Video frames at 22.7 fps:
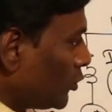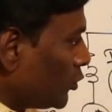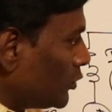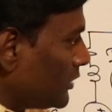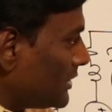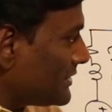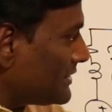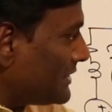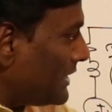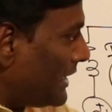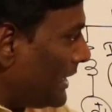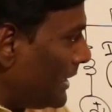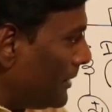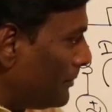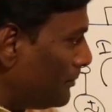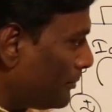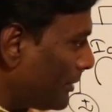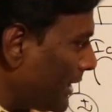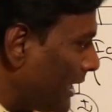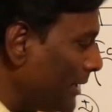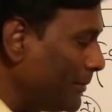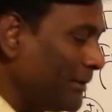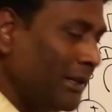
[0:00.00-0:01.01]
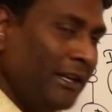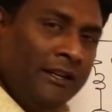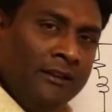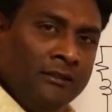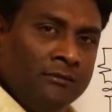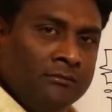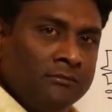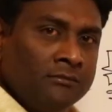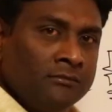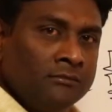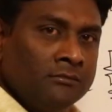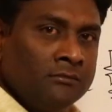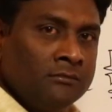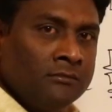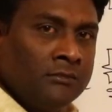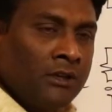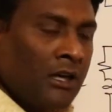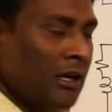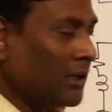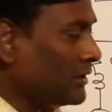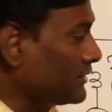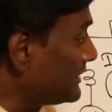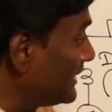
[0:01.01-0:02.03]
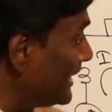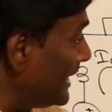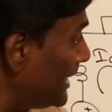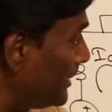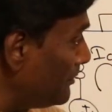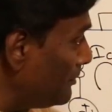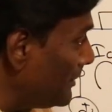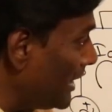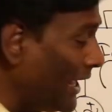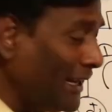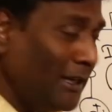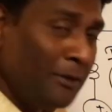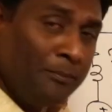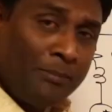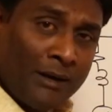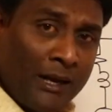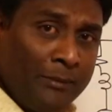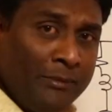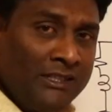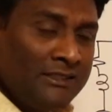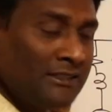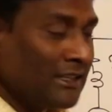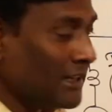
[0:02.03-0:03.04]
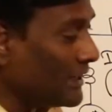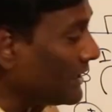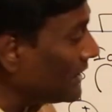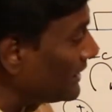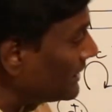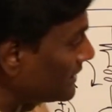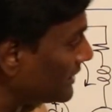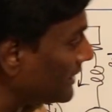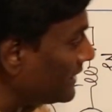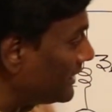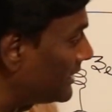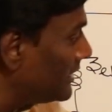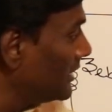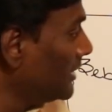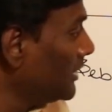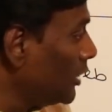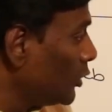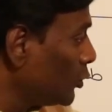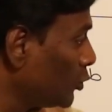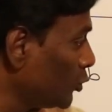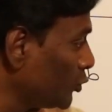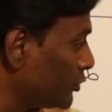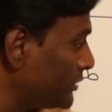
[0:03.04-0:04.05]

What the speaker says: to the same primary or same line primaries are connected, to